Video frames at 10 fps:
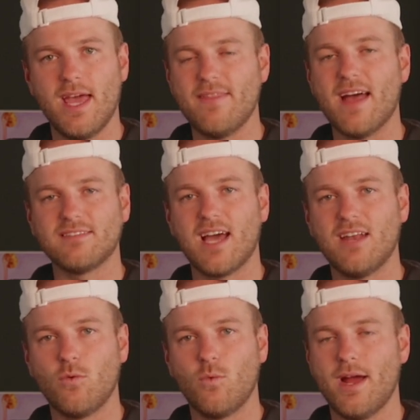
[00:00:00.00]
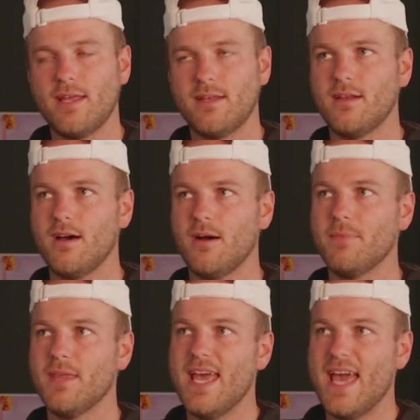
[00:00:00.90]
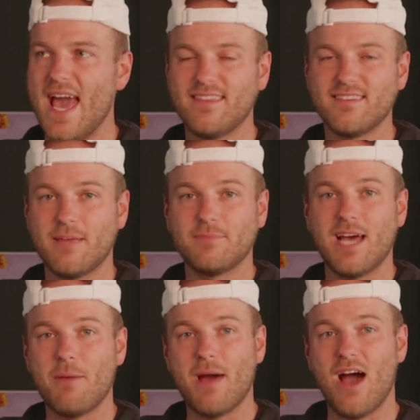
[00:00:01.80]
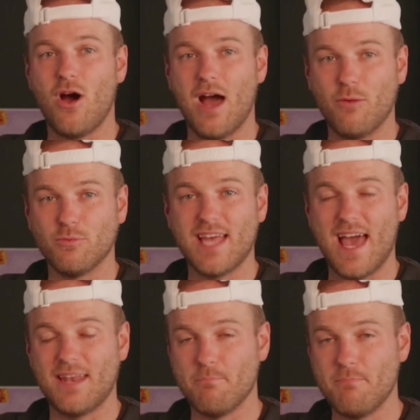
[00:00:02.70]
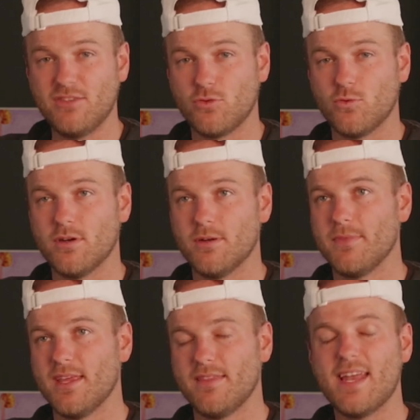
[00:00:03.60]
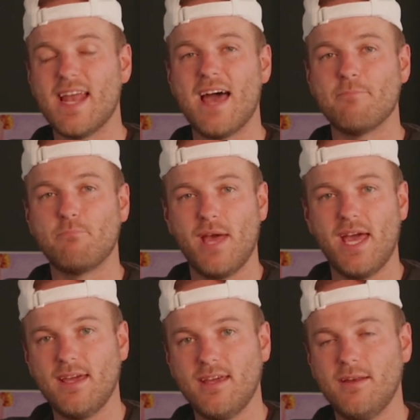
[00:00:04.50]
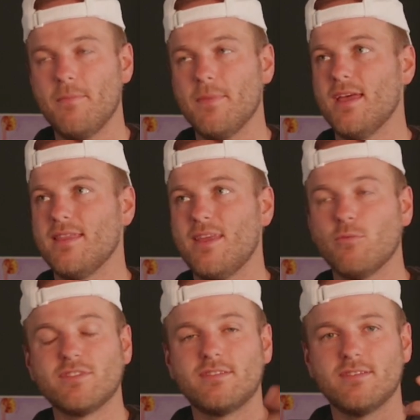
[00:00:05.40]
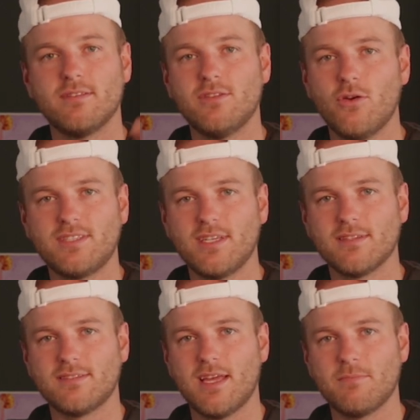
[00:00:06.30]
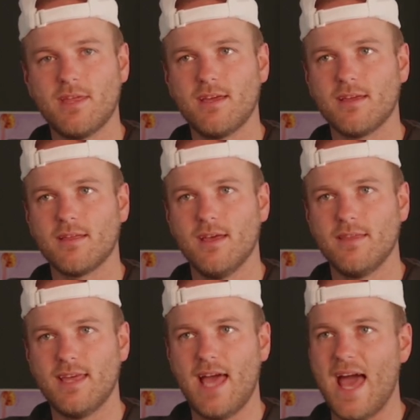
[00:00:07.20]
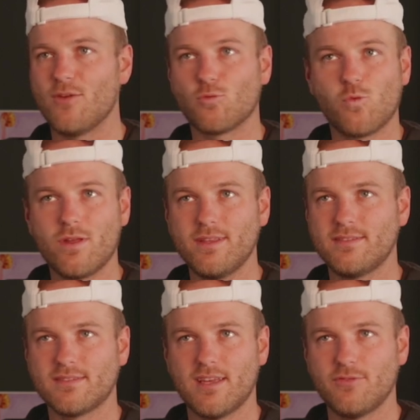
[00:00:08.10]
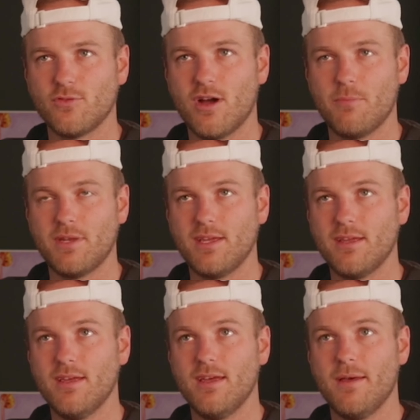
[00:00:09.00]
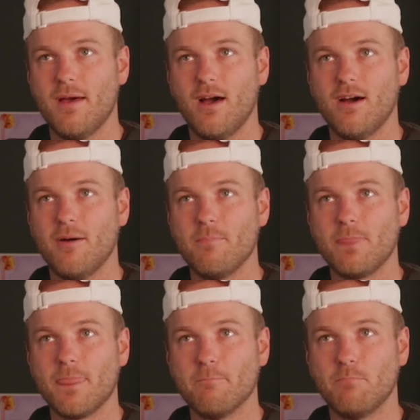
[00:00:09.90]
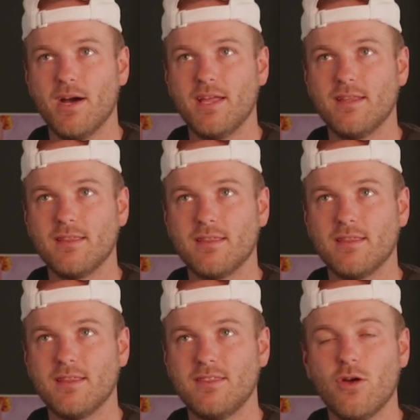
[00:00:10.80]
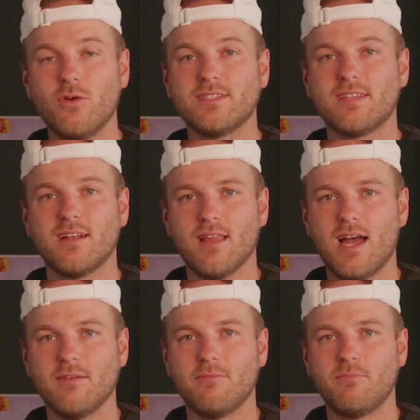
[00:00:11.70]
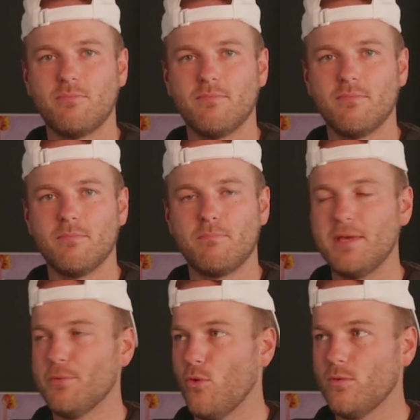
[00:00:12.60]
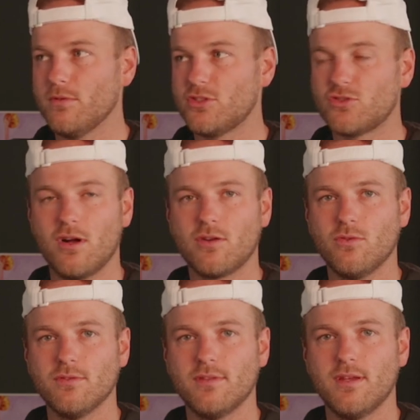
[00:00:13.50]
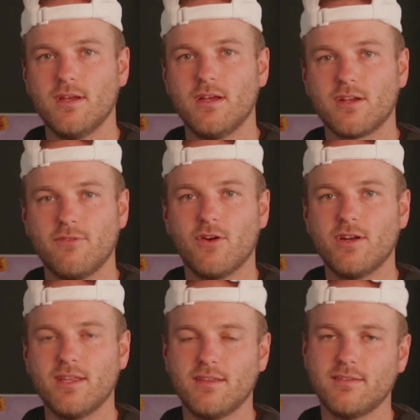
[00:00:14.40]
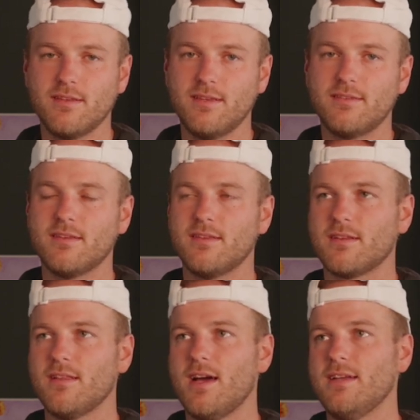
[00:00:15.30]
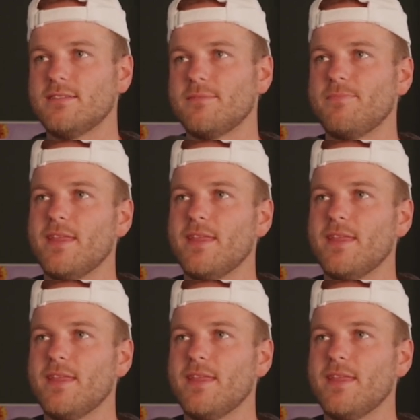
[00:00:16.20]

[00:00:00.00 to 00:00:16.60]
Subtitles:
And that's kind of where I ended up. At the same time, I had a mentor that I had paid that was noticing the same thing, that had a really successful company, but noticed that a lot of people struggled converting these leads into clients.